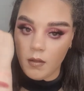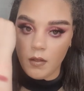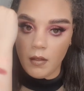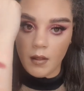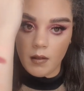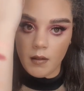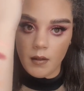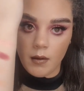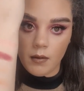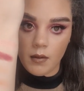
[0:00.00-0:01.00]
So that's
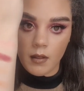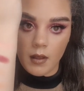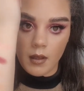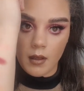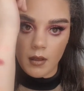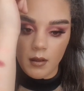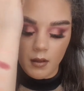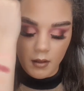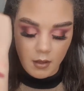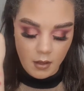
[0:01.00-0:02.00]
those
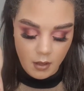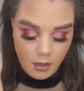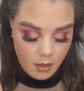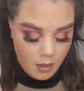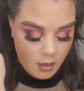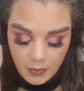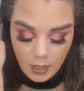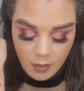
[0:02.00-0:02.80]
there.